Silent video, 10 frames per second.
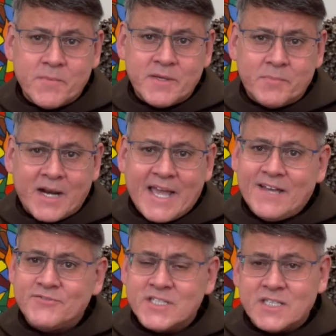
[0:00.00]
But I
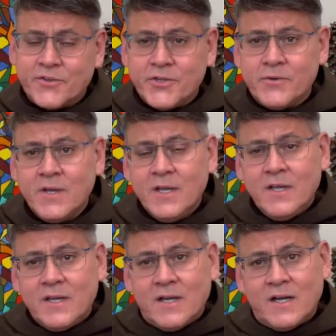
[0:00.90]
have to tell you,
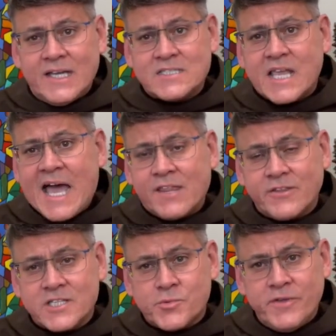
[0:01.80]
as
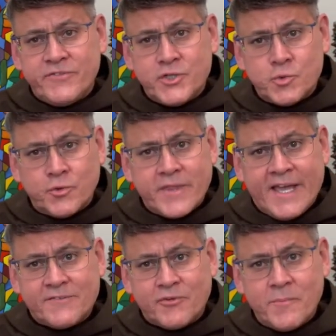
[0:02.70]
Catholics, we've endured
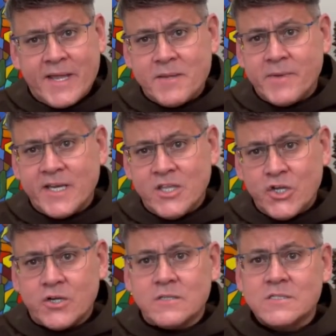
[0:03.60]
that for many, many
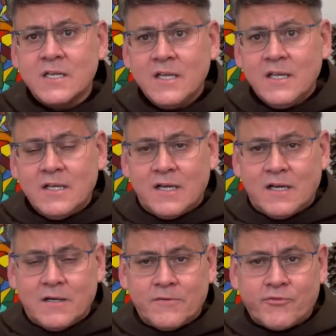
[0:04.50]
years,
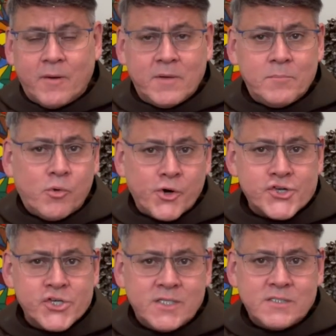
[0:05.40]
from
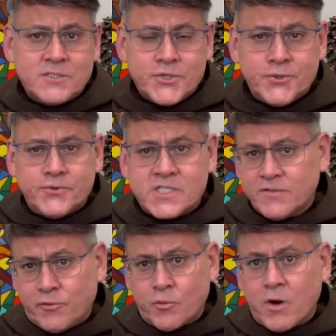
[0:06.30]
abortion to
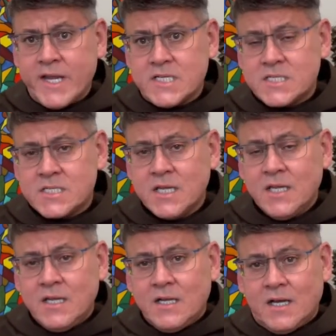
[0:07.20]
civil rights
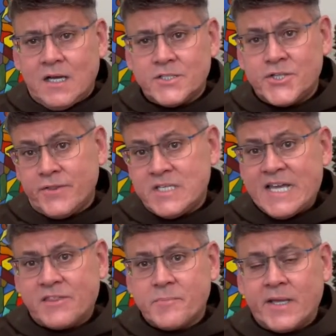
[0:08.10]
to the
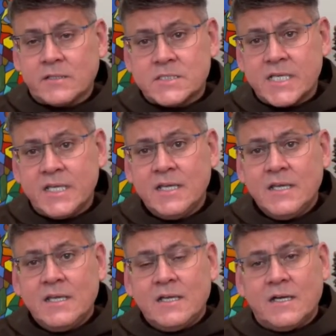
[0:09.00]
death penalty.
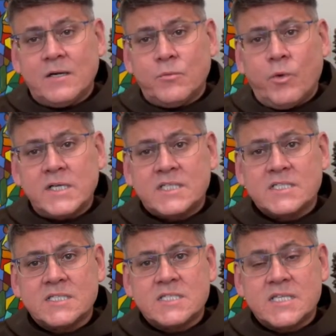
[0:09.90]
What does
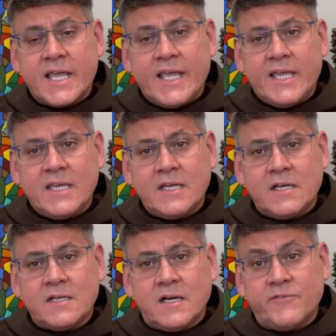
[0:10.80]
it say
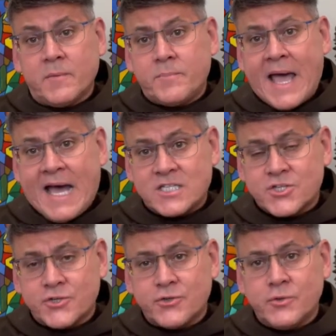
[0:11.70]
of a
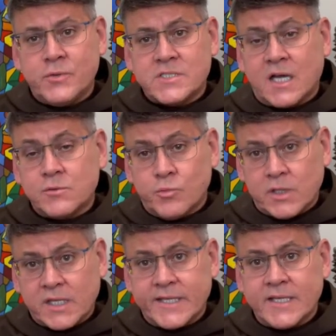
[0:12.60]
pastor who is
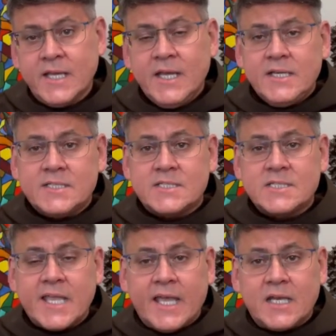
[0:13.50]
unwilling to
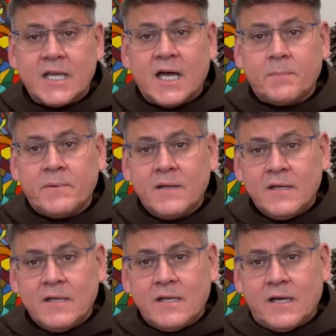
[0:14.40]
stand up
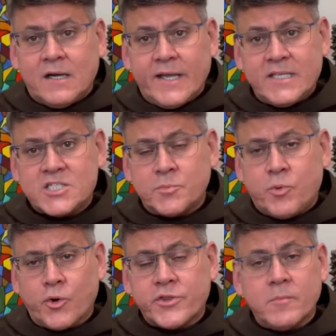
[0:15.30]
and
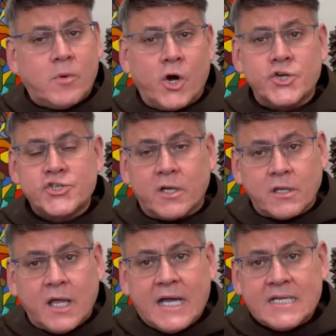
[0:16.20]
support the
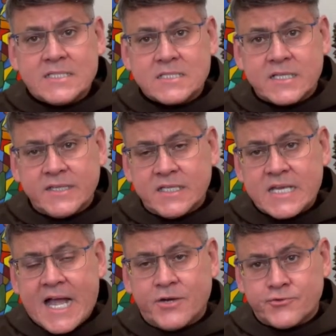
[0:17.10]
marginalized and the
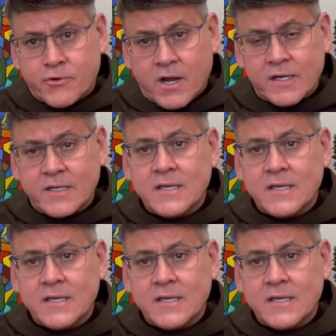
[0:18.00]
downtrodden?